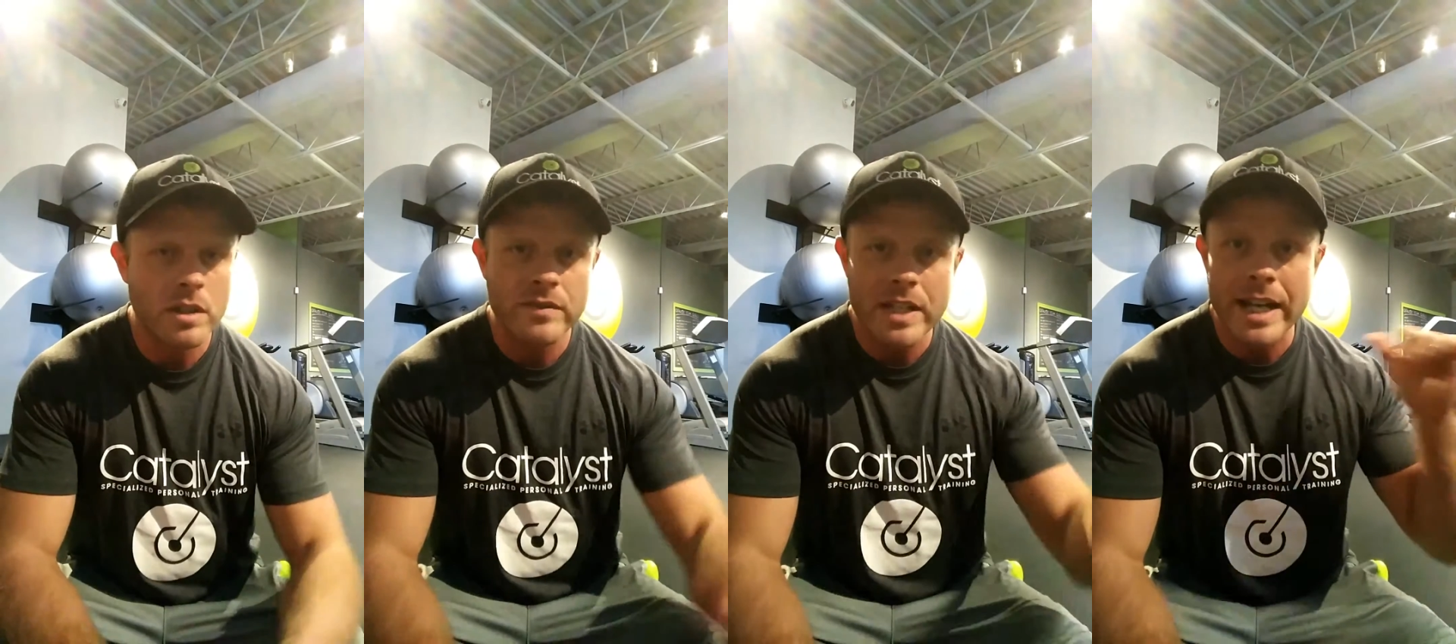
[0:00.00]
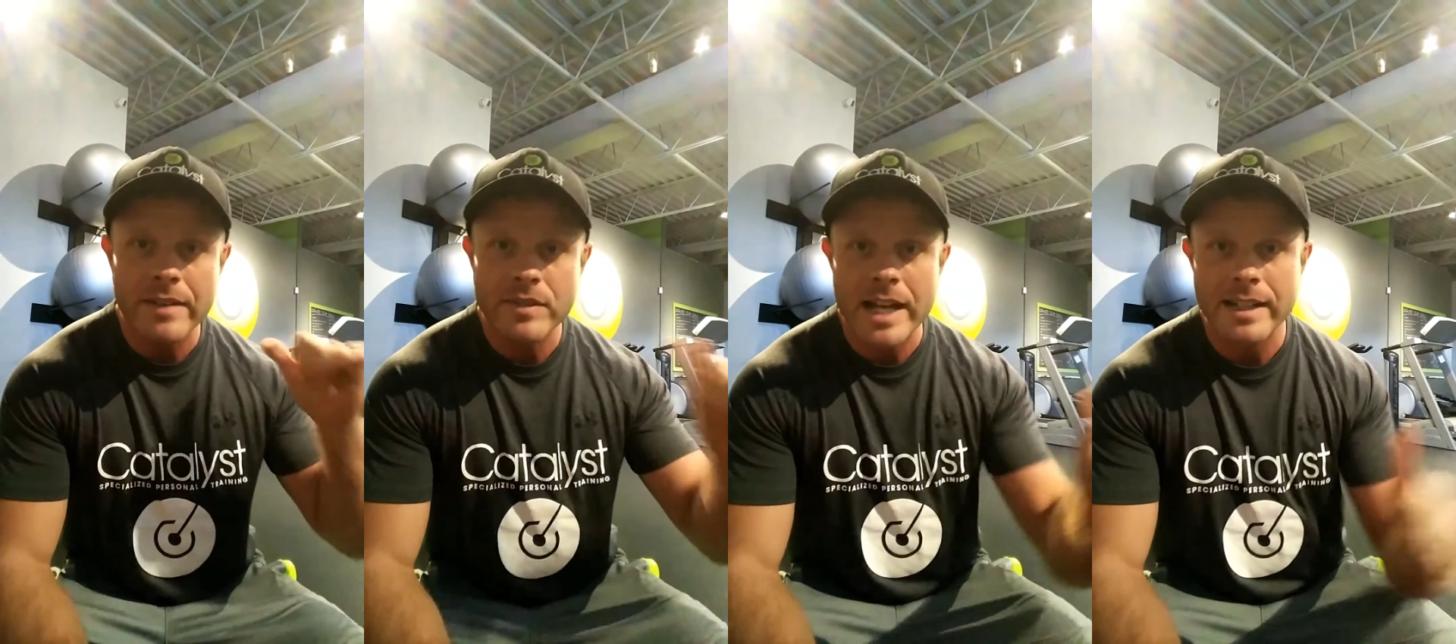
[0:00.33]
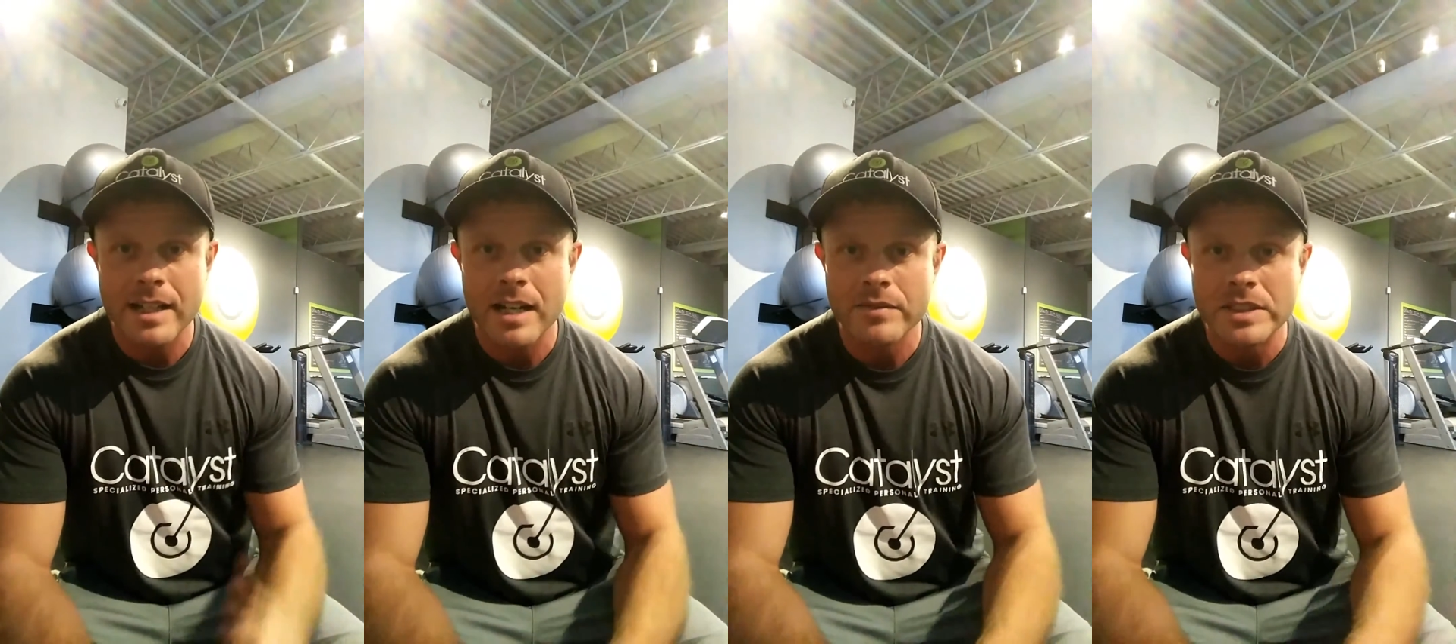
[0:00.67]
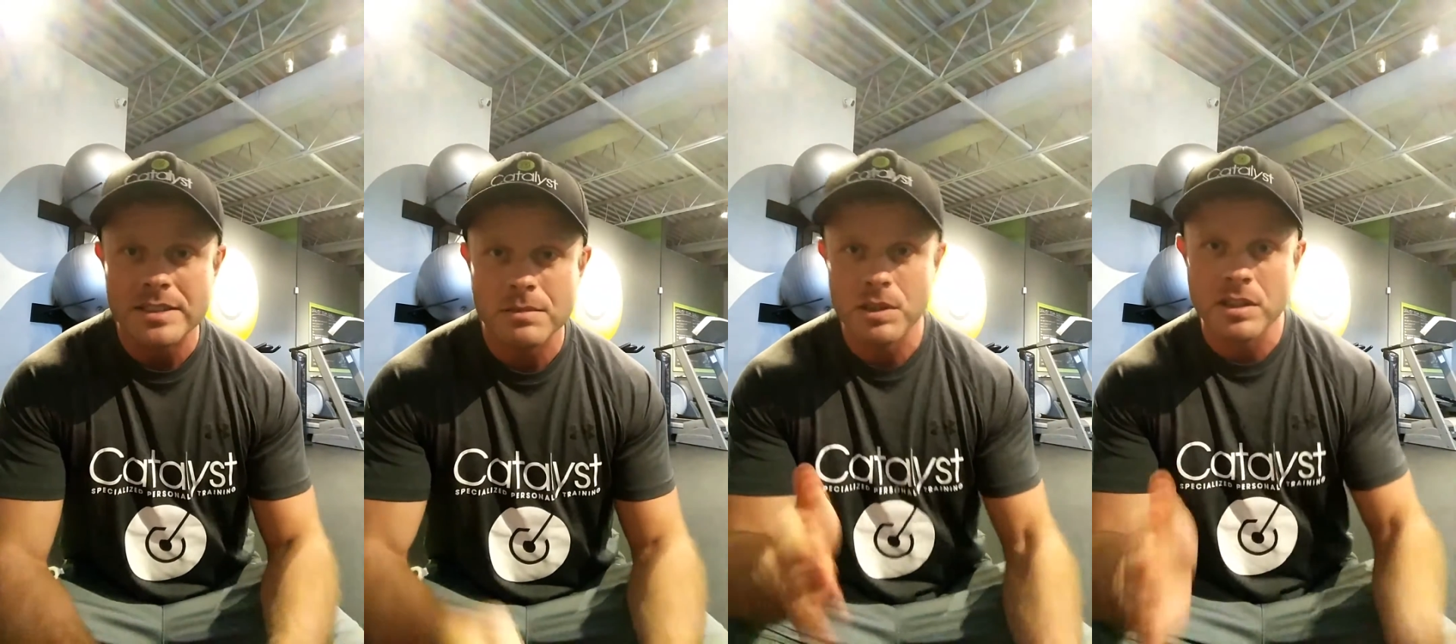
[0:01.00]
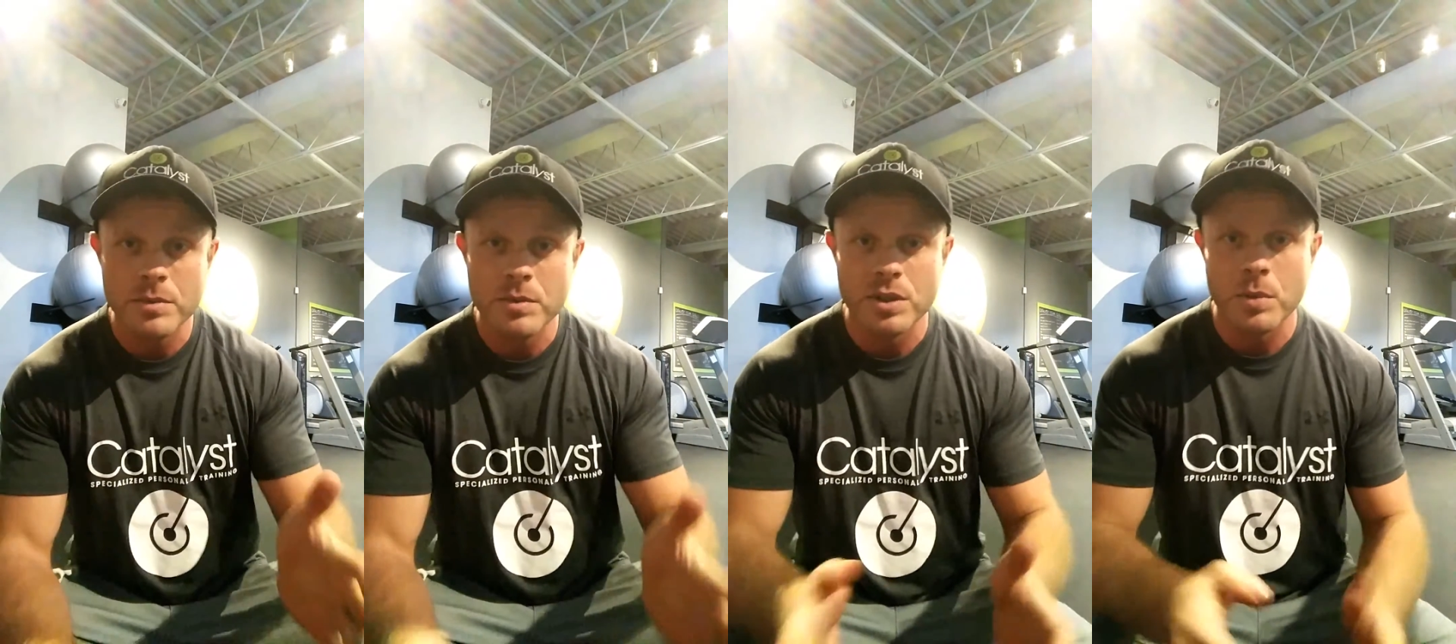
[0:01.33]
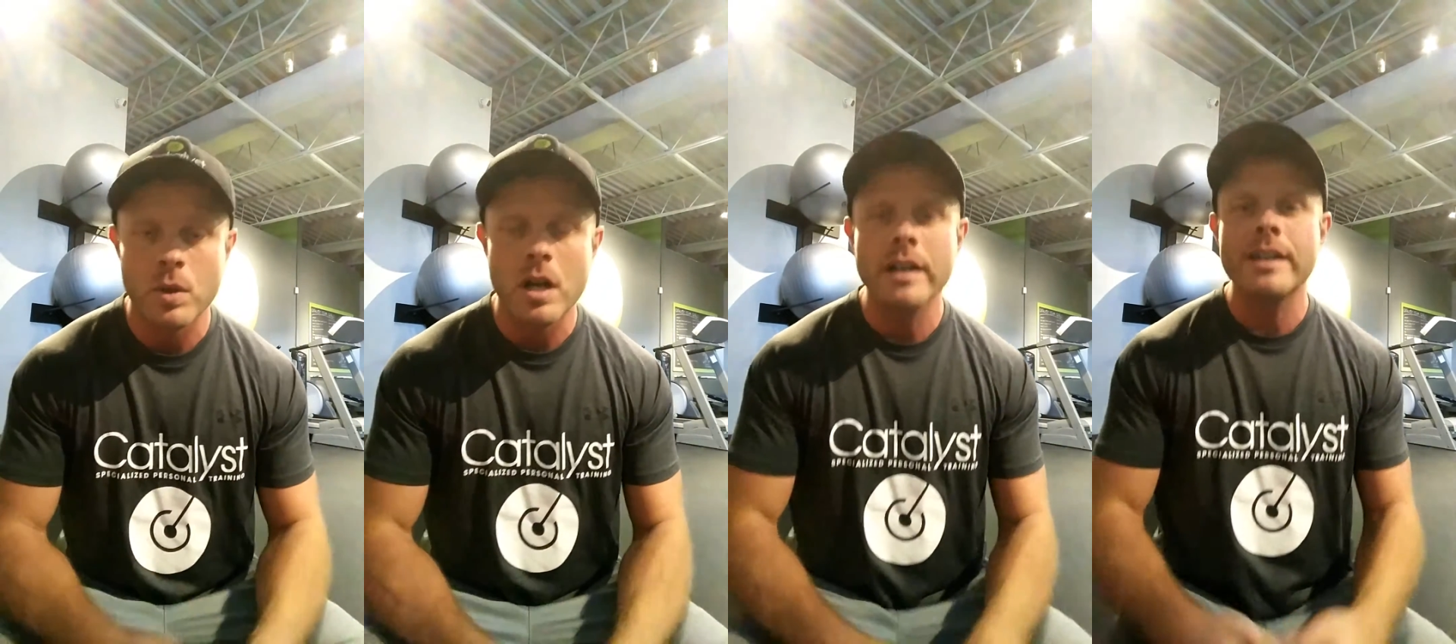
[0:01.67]
And if they have that kind of instability when they're
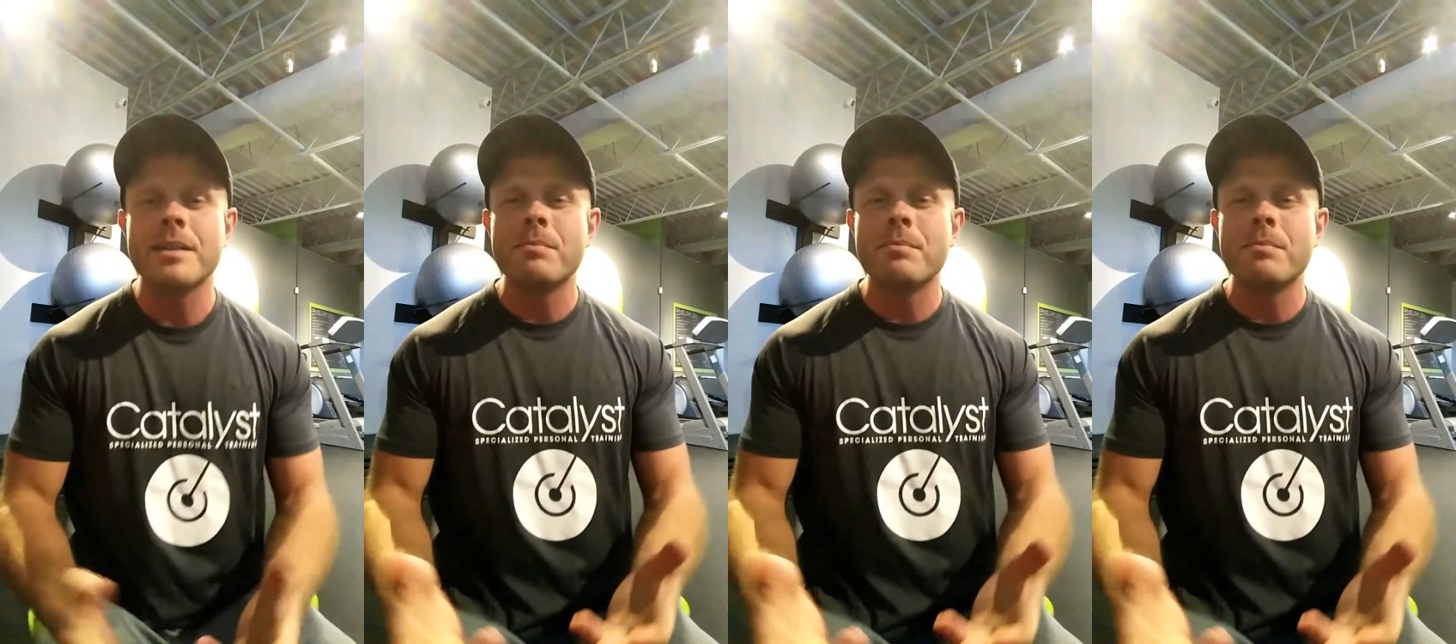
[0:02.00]
walking,